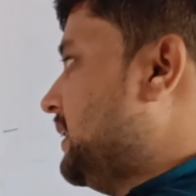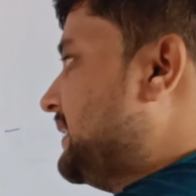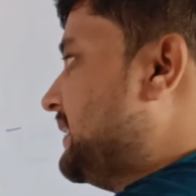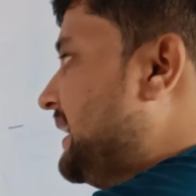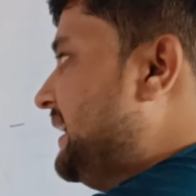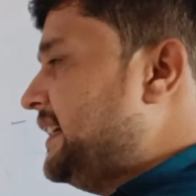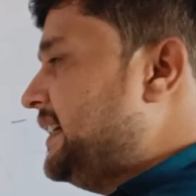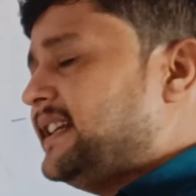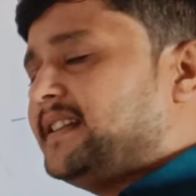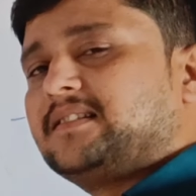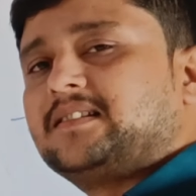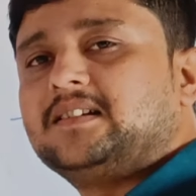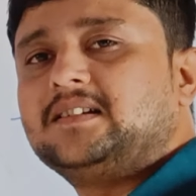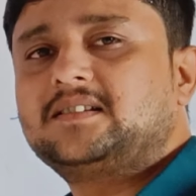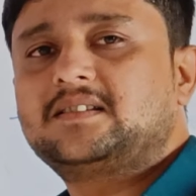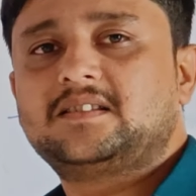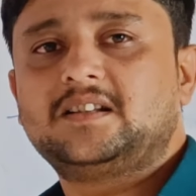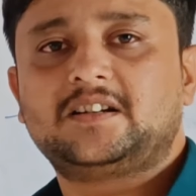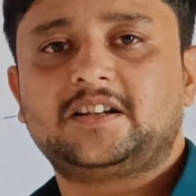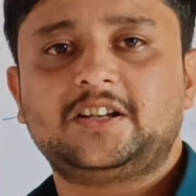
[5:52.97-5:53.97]

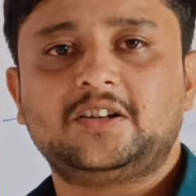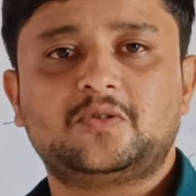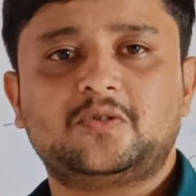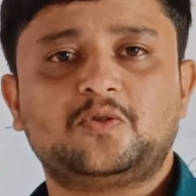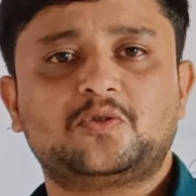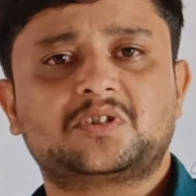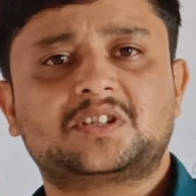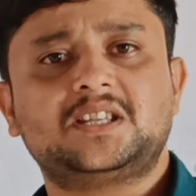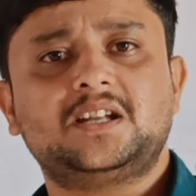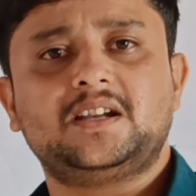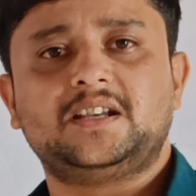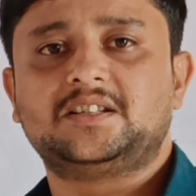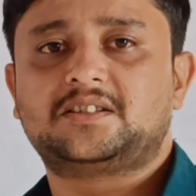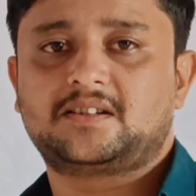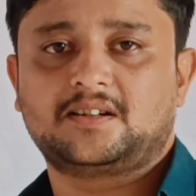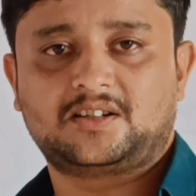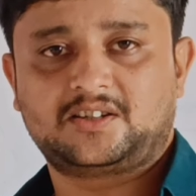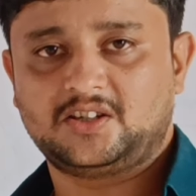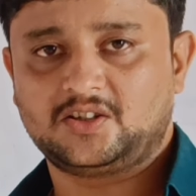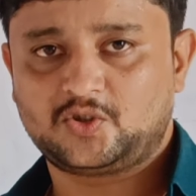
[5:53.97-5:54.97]
sentences that includes the
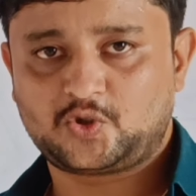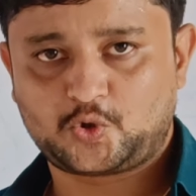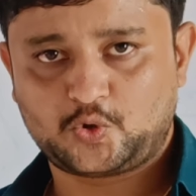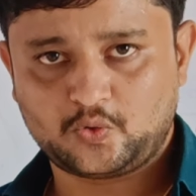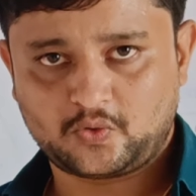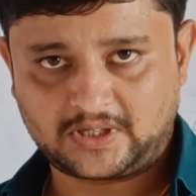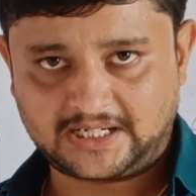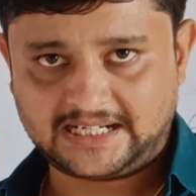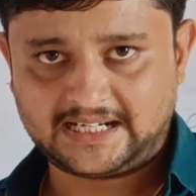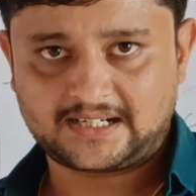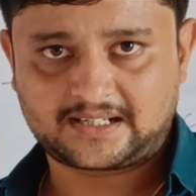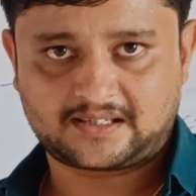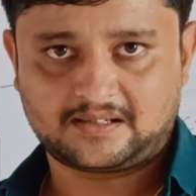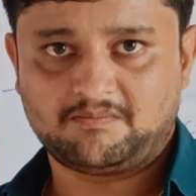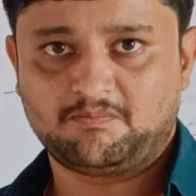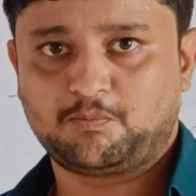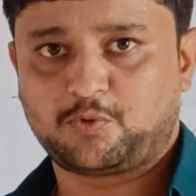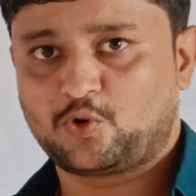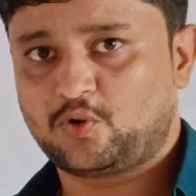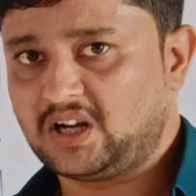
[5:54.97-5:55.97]
instructions to create
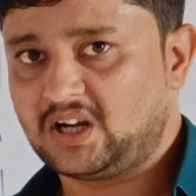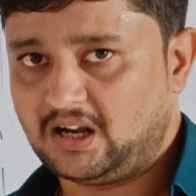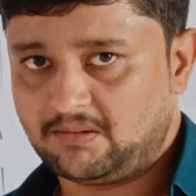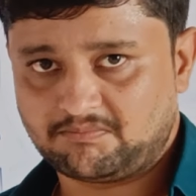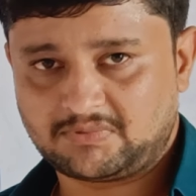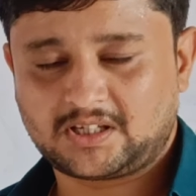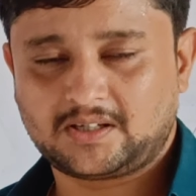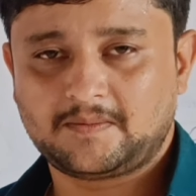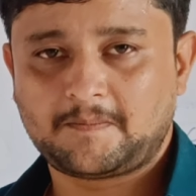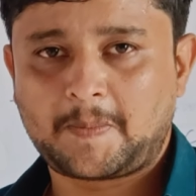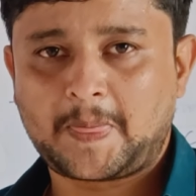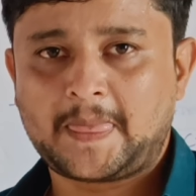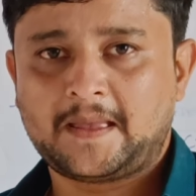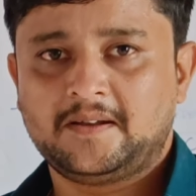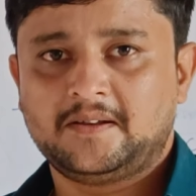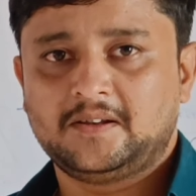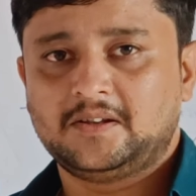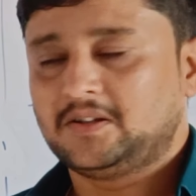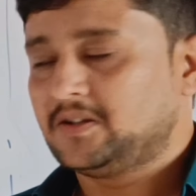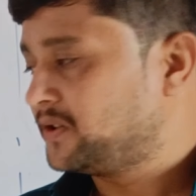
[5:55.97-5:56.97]
some programs.
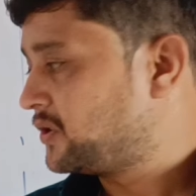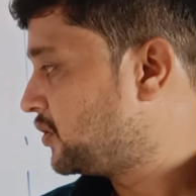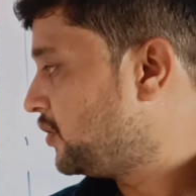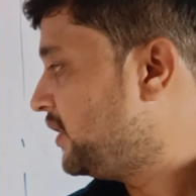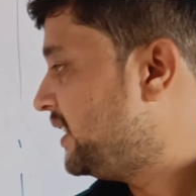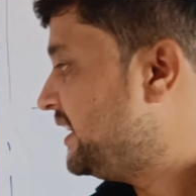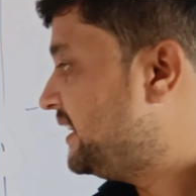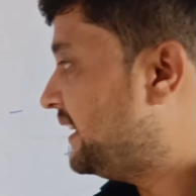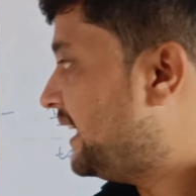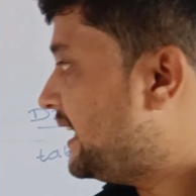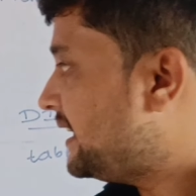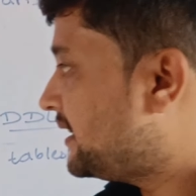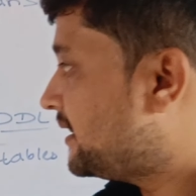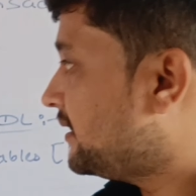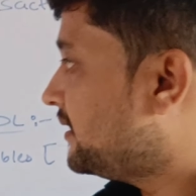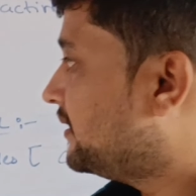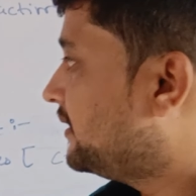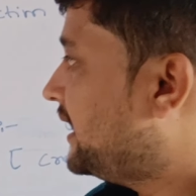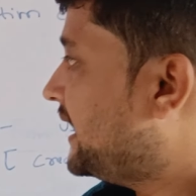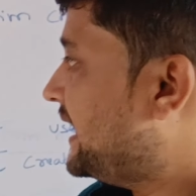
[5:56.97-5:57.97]
So in
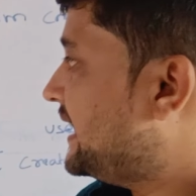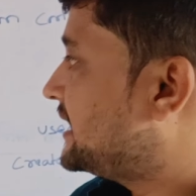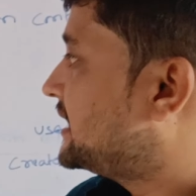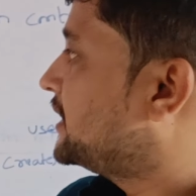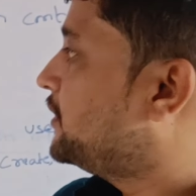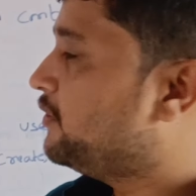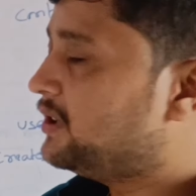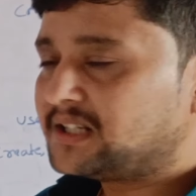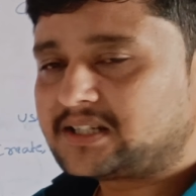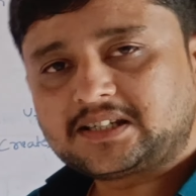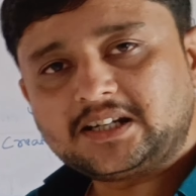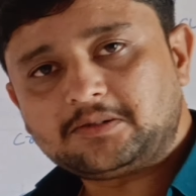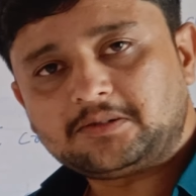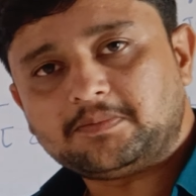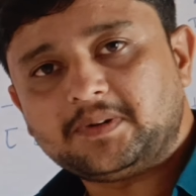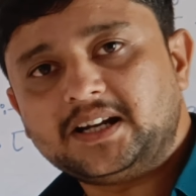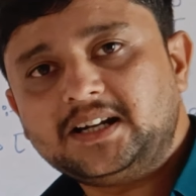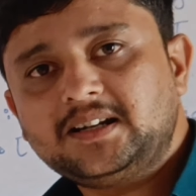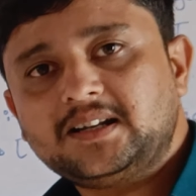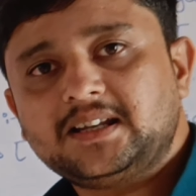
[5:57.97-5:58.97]
that, the SQL
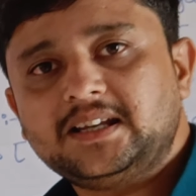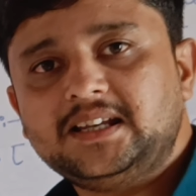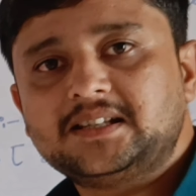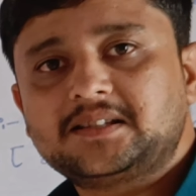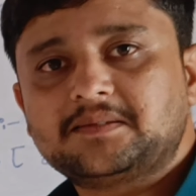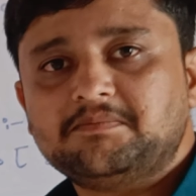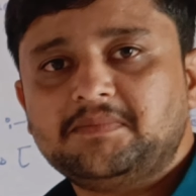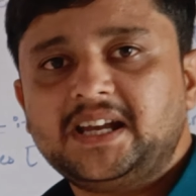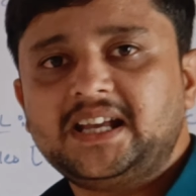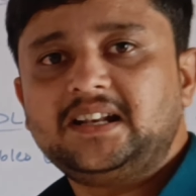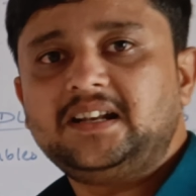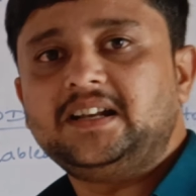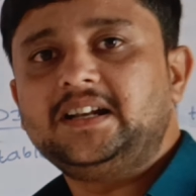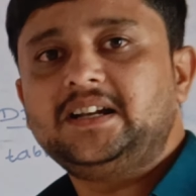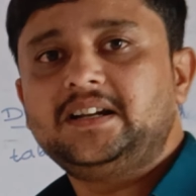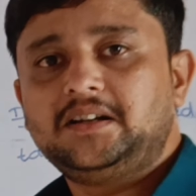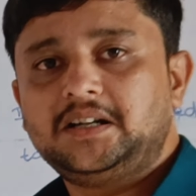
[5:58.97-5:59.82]
statement is mainly